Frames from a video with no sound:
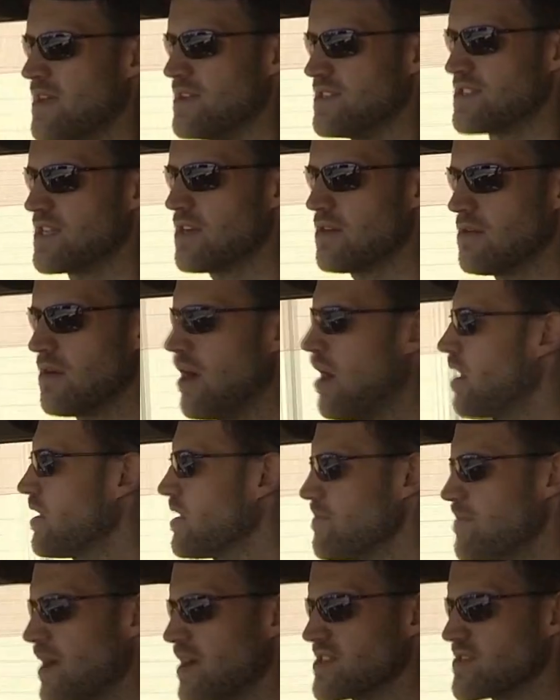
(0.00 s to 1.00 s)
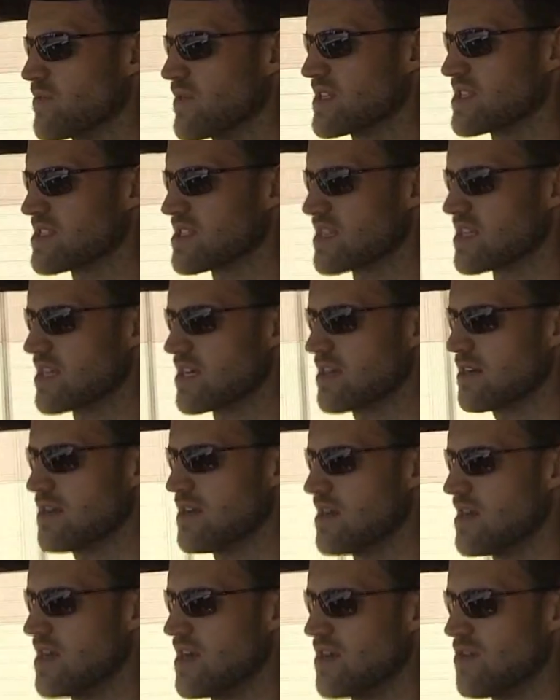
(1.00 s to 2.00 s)
so all the bells and whistles in here.
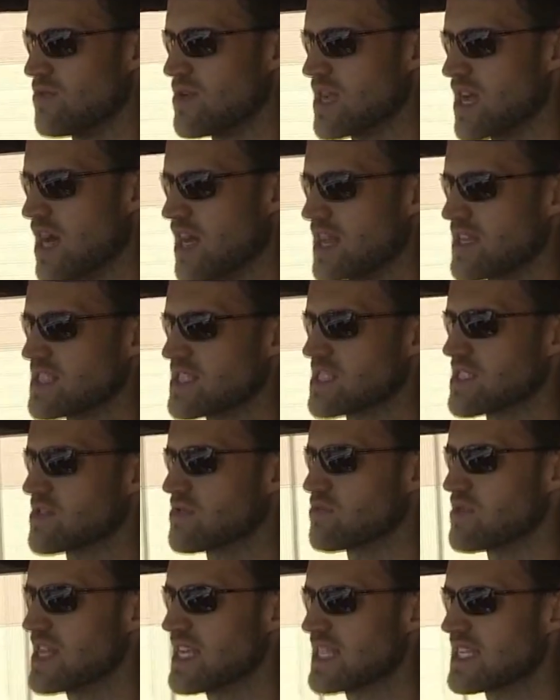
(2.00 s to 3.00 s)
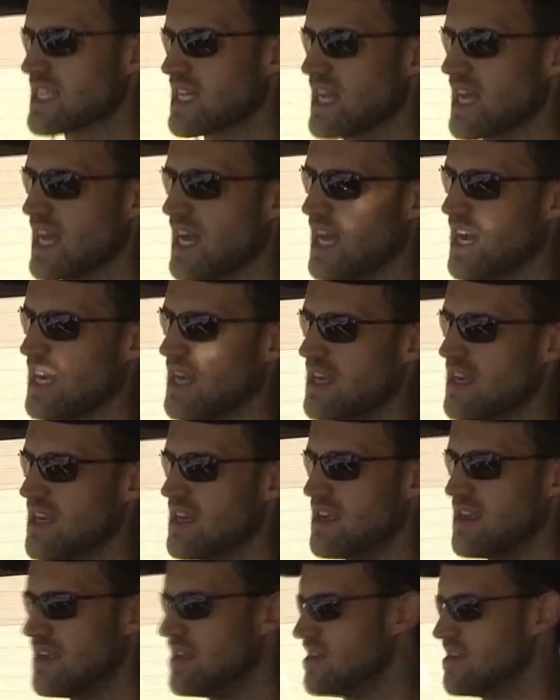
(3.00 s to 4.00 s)
We got a sweet,
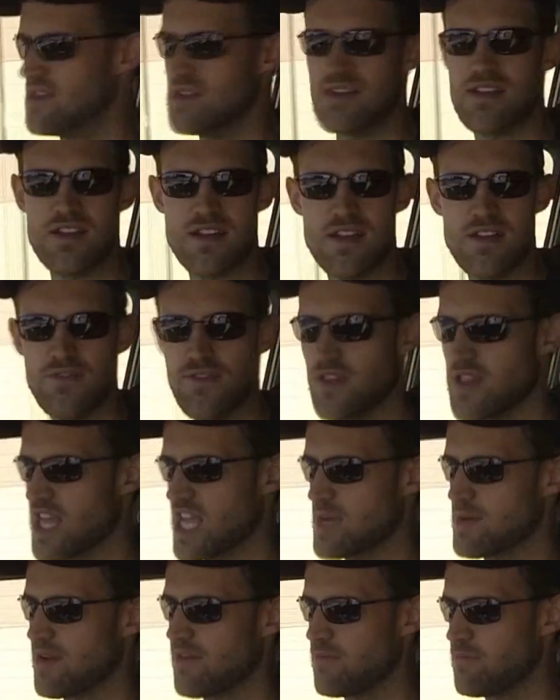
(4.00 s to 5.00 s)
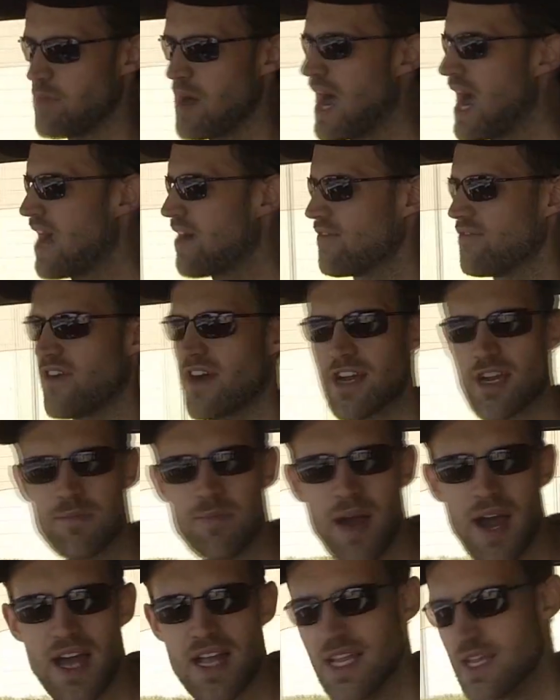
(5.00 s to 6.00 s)
feel like I'm a fighter
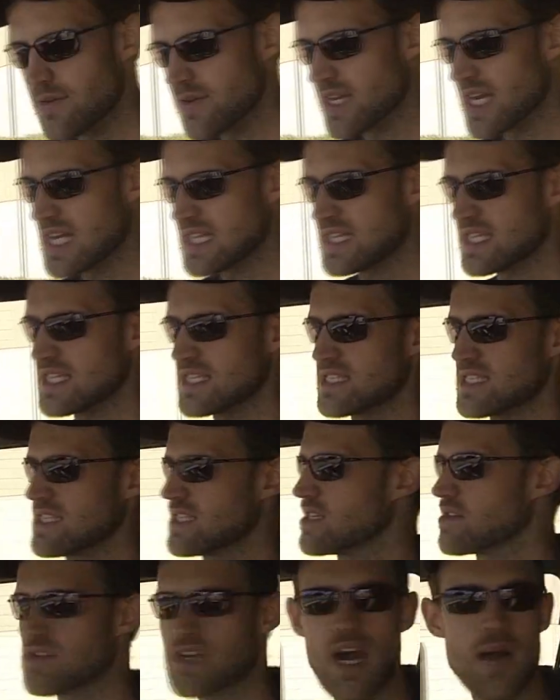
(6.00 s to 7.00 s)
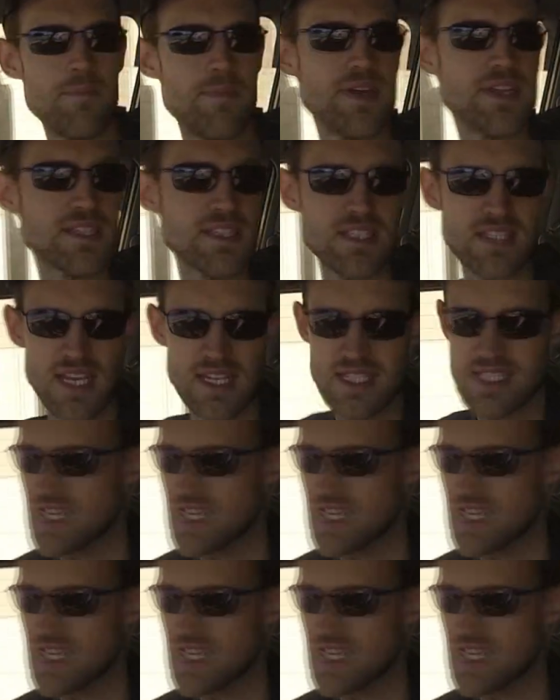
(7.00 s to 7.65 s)
pilot. We got this, you know, compass that